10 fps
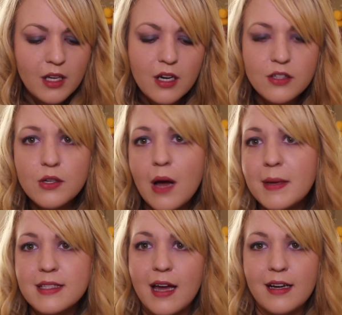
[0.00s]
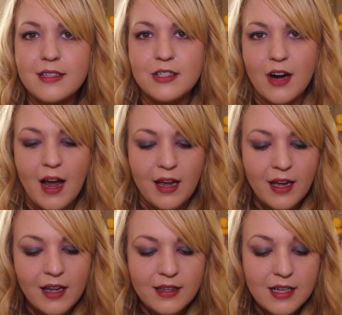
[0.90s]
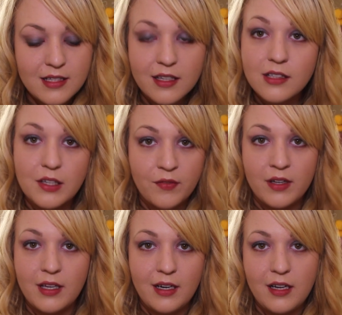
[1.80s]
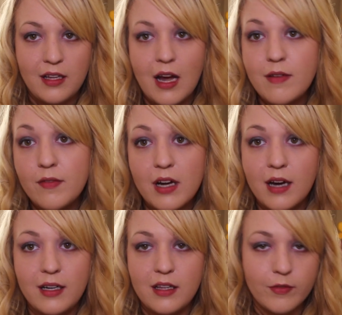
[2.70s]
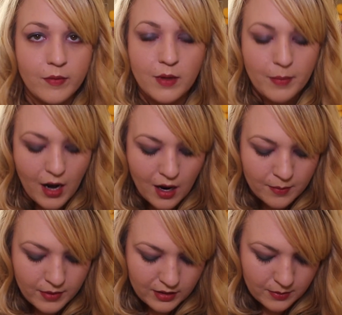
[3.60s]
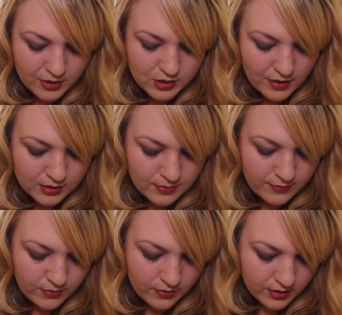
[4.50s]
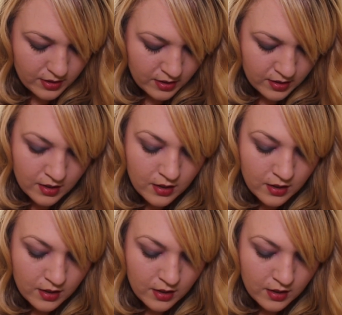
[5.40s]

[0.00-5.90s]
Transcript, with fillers: you know, so I'm excited to try it, and that's a little different than anything. I've never gotten anything from The Balm in the Birchbox before.